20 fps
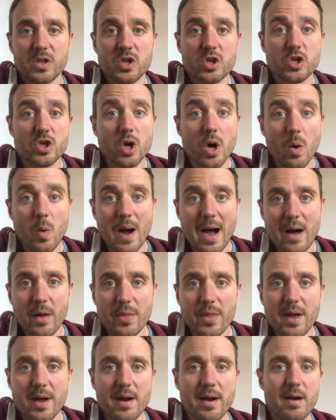Go out
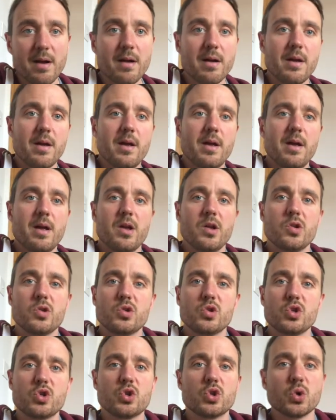there,
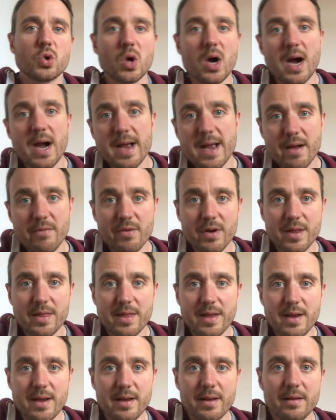try
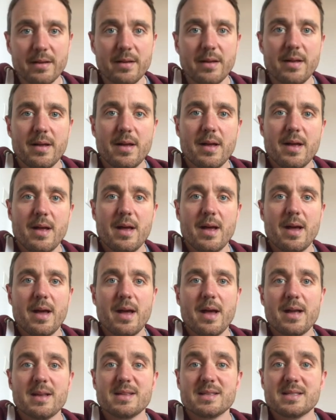everything,
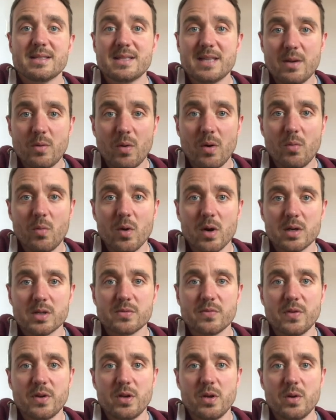see what works
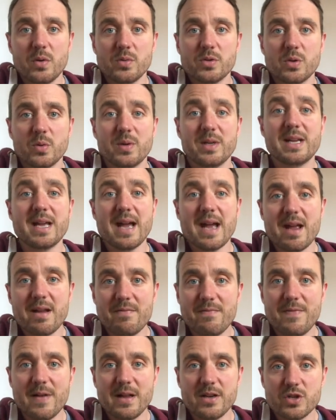for you. So get
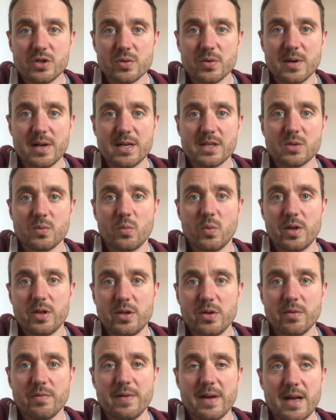adventurous with
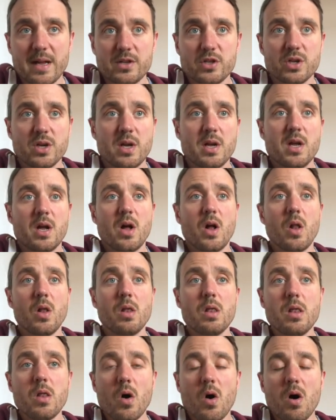your veg. A
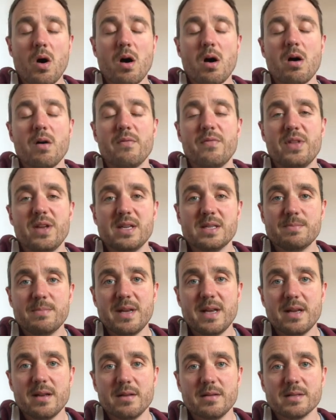lot of these
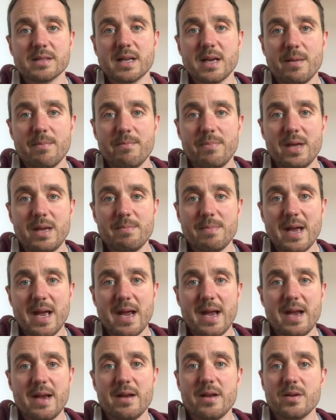meals can be
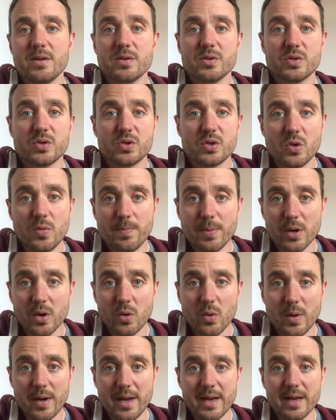made super
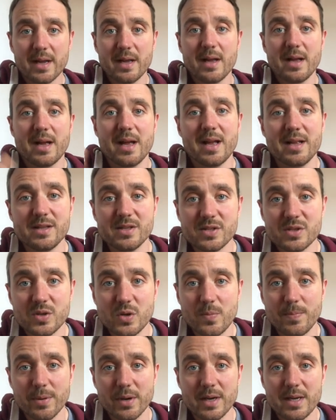quick and
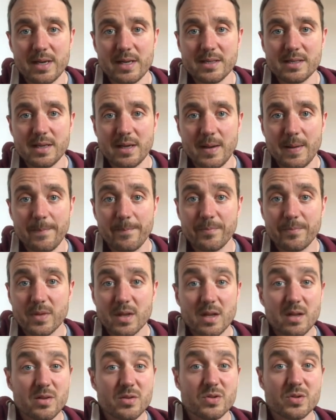super easy.
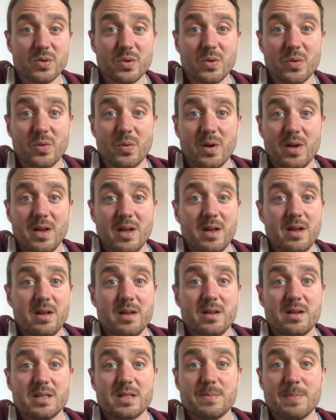So
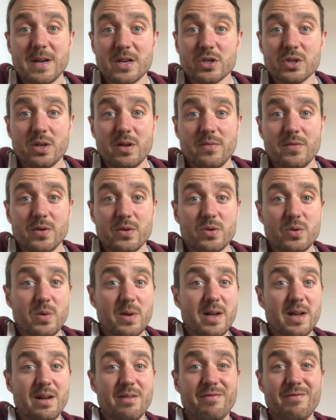especially if you're
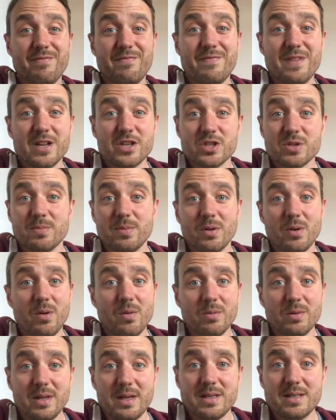doing a vegetable
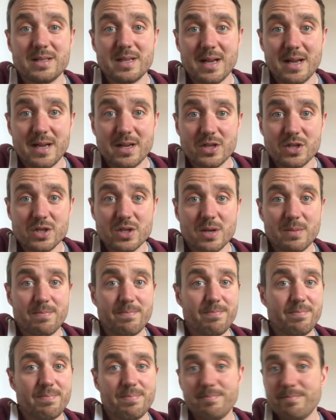only dish,
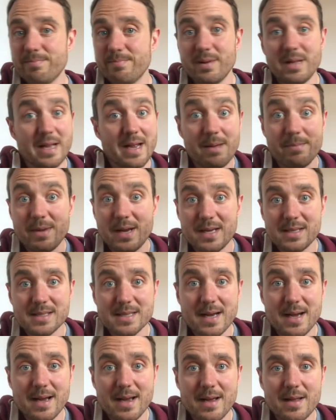a plant-based
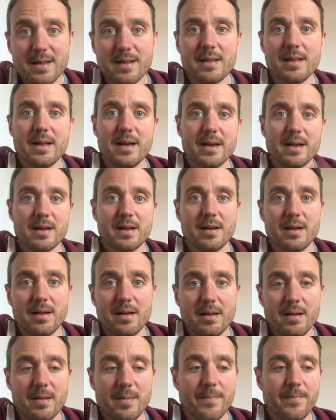diet like
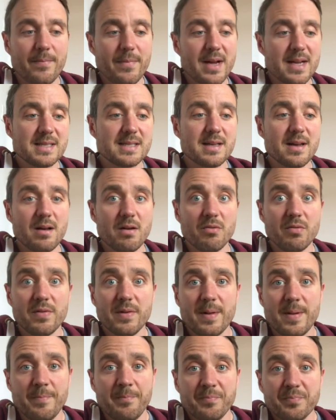myself,
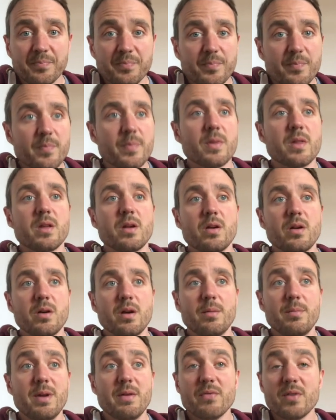
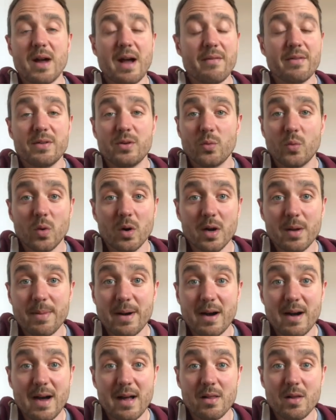I'm never having to worry
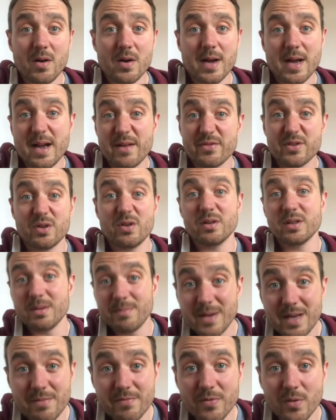about how long I have to cook the
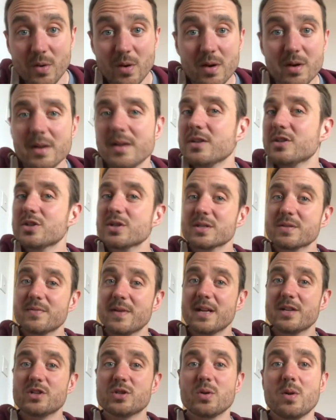meat for. It's just
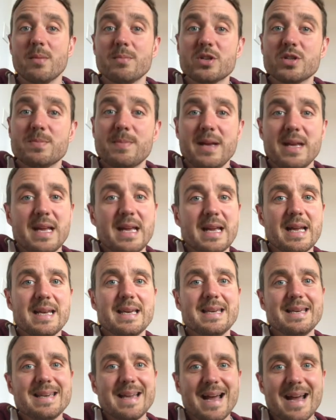veg, so I'm just making it
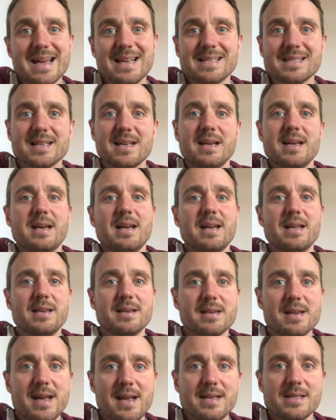nice and
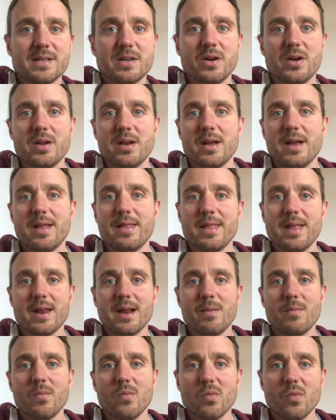taste good, and then
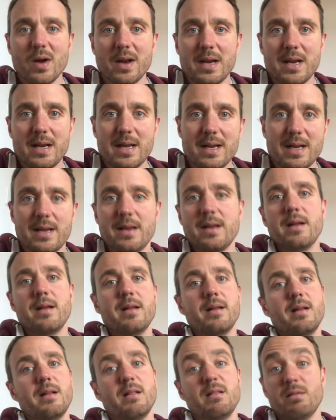I'm ready to eat it.
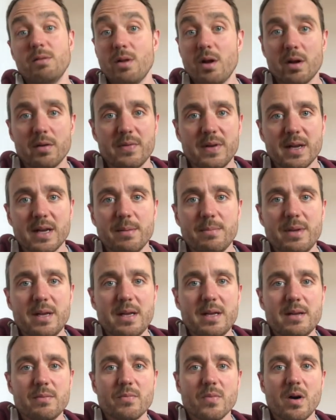A lot of it can be
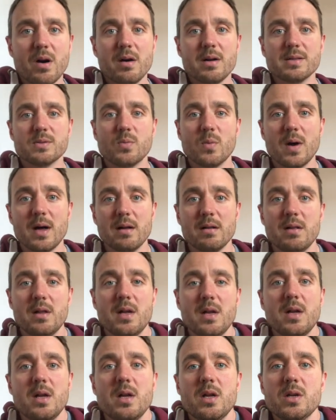eaten raw as well.
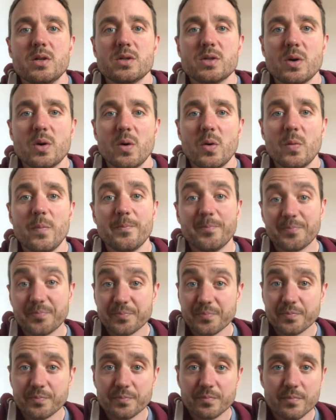So
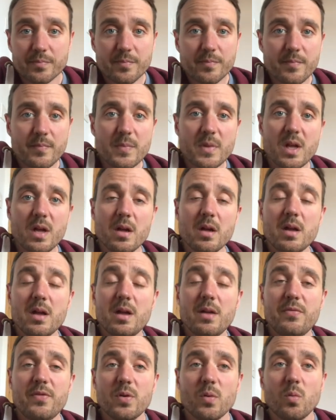
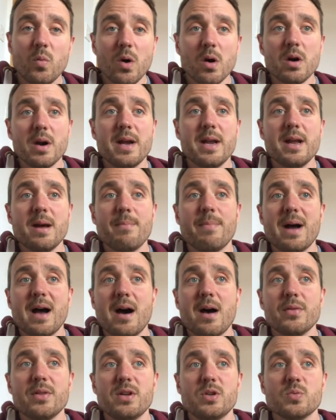if you're worried
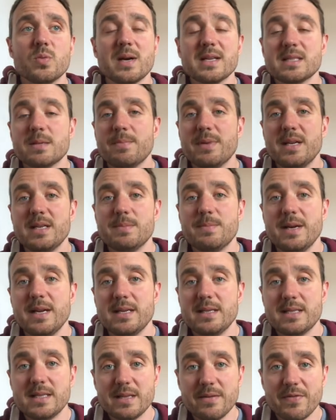about these recipes
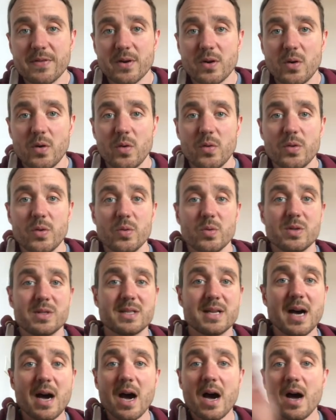being difficult, there's
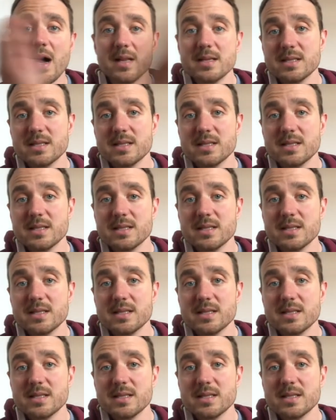tons